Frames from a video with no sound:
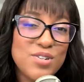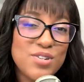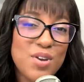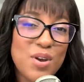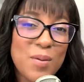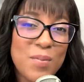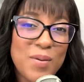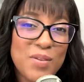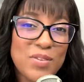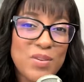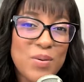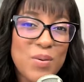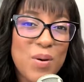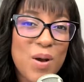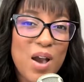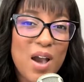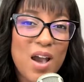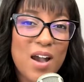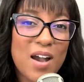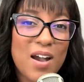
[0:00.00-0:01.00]
show up as you
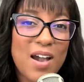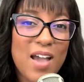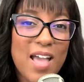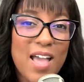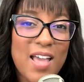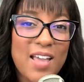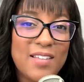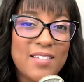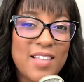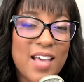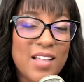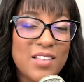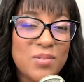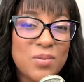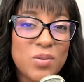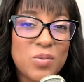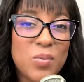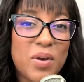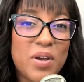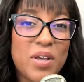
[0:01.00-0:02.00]
are, and that's
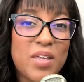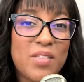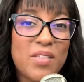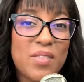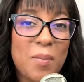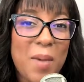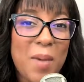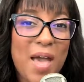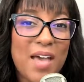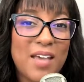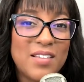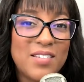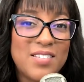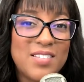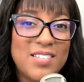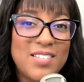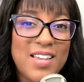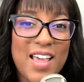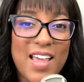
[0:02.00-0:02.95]
what's working the best.